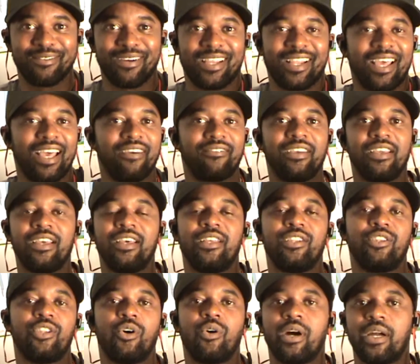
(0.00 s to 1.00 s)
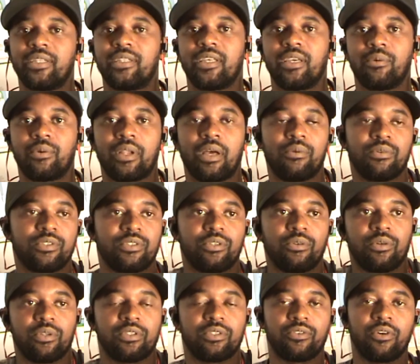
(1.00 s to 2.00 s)
Right. I had no idea what I was
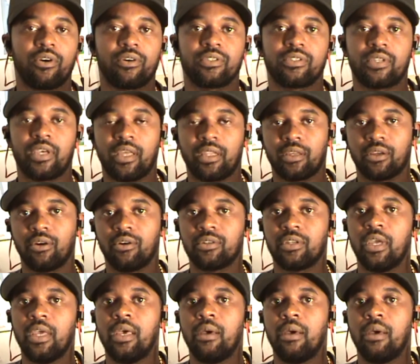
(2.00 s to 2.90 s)
doing as far as tanning goes,